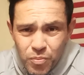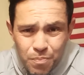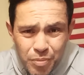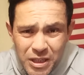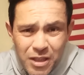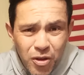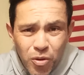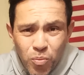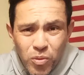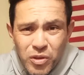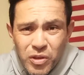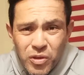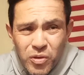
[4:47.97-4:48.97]
Peter
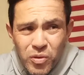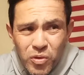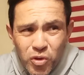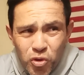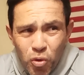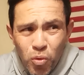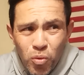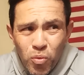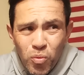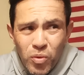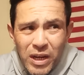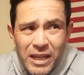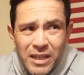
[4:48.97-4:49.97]
was so
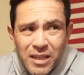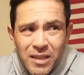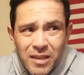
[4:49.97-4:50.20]
like